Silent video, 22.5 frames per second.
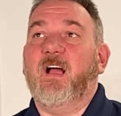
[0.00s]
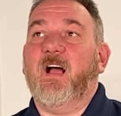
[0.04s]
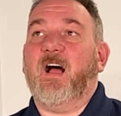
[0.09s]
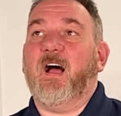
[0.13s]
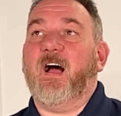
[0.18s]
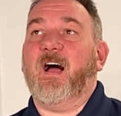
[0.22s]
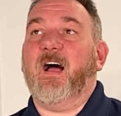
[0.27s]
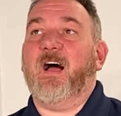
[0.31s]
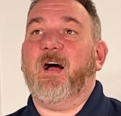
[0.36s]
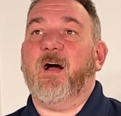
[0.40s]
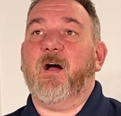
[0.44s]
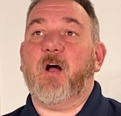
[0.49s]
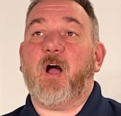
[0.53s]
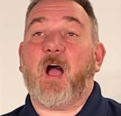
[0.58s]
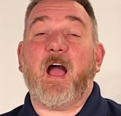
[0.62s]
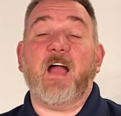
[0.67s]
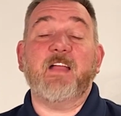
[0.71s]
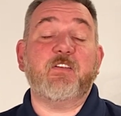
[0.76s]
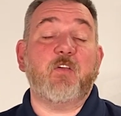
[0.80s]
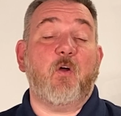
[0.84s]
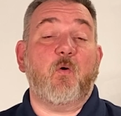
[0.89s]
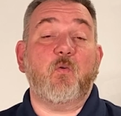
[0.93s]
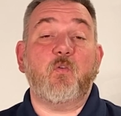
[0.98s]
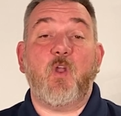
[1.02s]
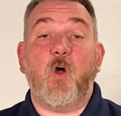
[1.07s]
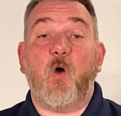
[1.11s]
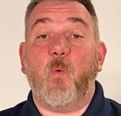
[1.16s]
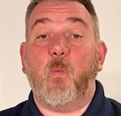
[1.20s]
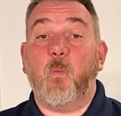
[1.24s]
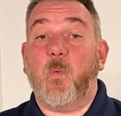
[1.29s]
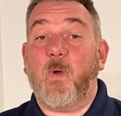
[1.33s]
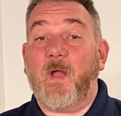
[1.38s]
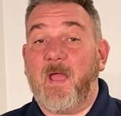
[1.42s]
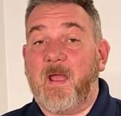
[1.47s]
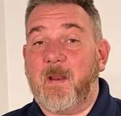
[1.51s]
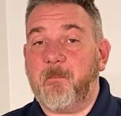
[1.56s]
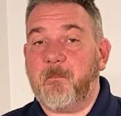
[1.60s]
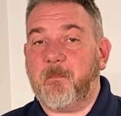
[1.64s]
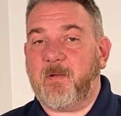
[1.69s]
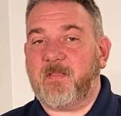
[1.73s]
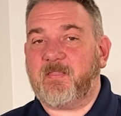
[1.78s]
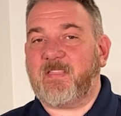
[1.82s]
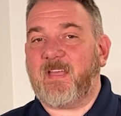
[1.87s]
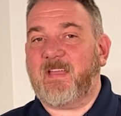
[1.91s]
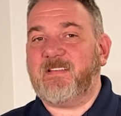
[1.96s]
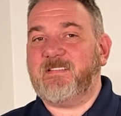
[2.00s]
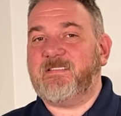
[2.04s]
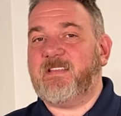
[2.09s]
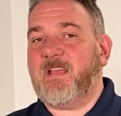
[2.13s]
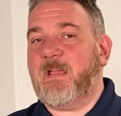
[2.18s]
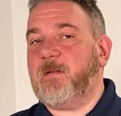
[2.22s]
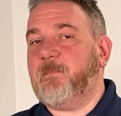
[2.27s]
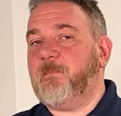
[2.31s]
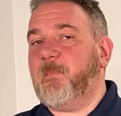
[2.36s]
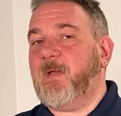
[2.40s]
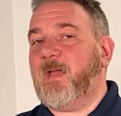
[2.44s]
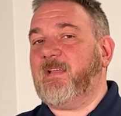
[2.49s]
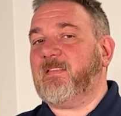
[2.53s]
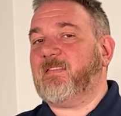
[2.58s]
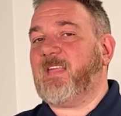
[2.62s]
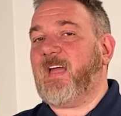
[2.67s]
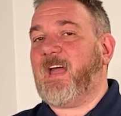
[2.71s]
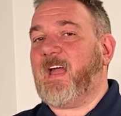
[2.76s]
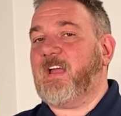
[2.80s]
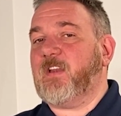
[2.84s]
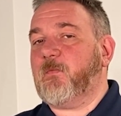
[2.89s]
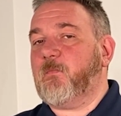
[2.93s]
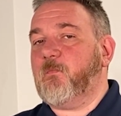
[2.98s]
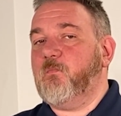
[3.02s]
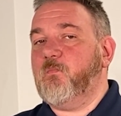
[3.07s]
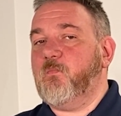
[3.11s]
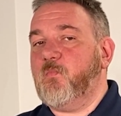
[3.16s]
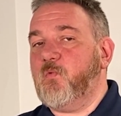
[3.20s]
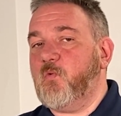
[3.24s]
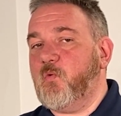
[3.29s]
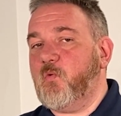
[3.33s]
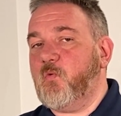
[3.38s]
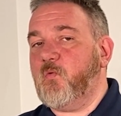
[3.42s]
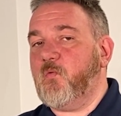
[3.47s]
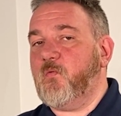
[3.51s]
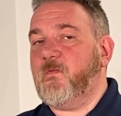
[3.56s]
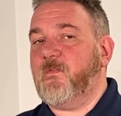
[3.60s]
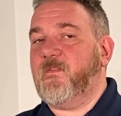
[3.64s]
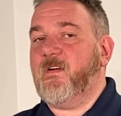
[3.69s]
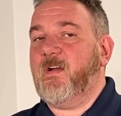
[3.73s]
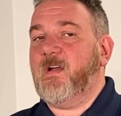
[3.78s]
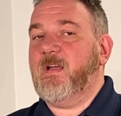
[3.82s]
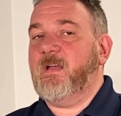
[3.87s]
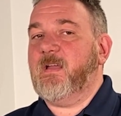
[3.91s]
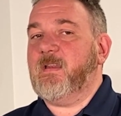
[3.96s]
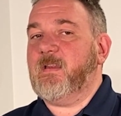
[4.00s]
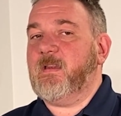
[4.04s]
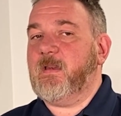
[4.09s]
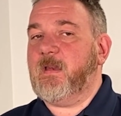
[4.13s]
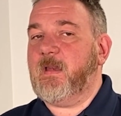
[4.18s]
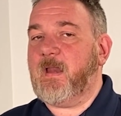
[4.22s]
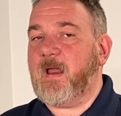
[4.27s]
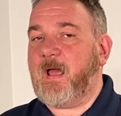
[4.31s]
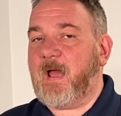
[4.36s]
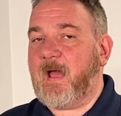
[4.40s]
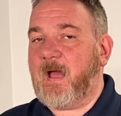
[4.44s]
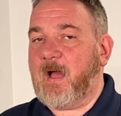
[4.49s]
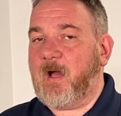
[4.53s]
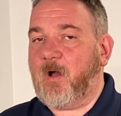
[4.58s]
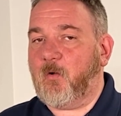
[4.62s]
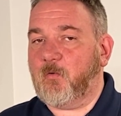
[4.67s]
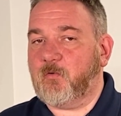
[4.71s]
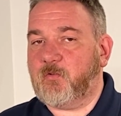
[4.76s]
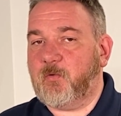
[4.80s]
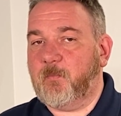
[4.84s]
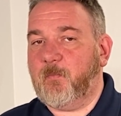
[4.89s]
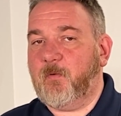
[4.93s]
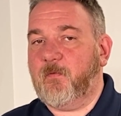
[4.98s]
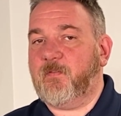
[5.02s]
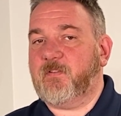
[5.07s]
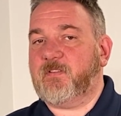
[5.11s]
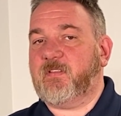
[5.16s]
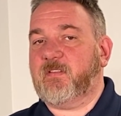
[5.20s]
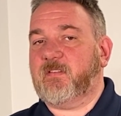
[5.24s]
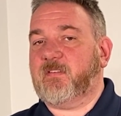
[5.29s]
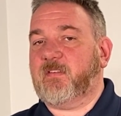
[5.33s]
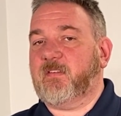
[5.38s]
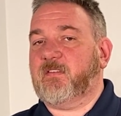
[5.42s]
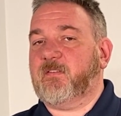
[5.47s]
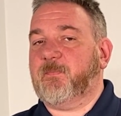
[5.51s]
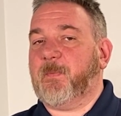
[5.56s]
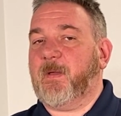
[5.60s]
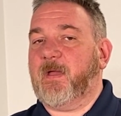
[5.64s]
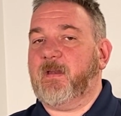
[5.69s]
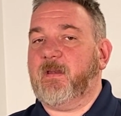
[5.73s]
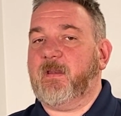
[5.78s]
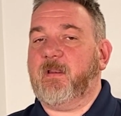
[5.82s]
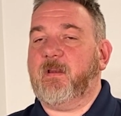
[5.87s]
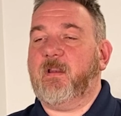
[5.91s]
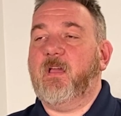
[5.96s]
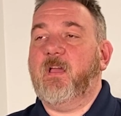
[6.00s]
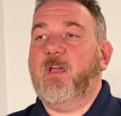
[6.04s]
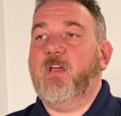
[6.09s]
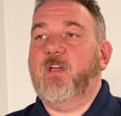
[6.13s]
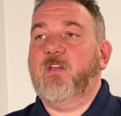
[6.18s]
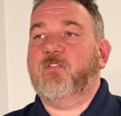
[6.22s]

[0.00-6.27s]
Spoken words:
I don't know when, but they did make that move now to move it to suspended.